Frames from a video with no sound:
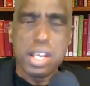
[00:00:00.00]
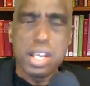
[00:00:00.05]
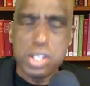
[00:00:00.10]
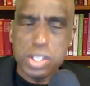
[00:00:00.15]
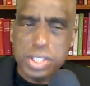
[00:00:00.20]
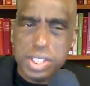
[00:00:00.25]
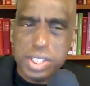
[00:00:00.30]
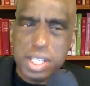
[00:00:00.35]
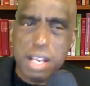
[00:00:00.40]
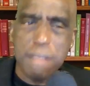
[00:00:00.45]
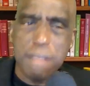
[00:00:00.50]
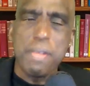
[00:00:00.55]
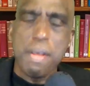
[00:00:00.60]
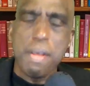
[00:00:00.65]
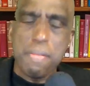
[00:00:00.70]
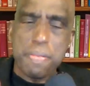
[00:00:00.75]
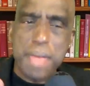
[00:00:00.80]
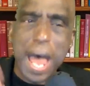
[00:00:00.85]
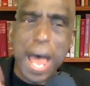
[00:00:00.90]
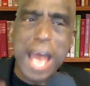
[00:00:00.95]
You see,
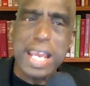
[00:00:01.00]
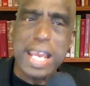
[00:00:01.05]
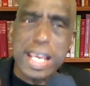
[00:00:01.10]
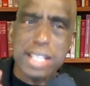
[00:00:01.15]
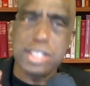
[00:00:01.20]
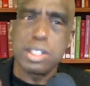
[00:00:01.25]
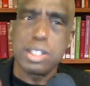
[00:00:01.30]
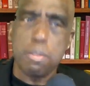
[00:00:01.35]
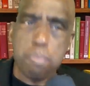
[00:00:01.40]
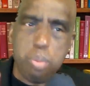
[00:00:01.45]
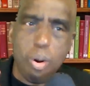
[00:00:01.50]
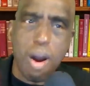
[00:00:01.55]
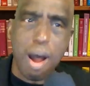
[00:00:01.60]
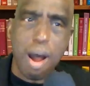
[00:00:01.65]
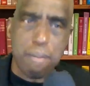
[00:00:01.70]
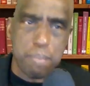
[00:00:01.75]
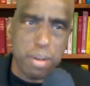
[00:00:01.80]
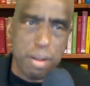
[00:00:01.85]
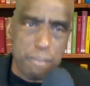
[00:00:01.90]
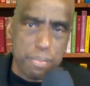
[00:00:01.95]
that is the
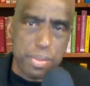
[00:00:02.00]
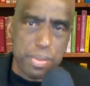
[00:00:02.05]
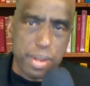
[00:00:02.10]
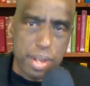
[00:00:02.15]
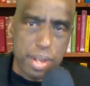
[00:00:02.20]
problem.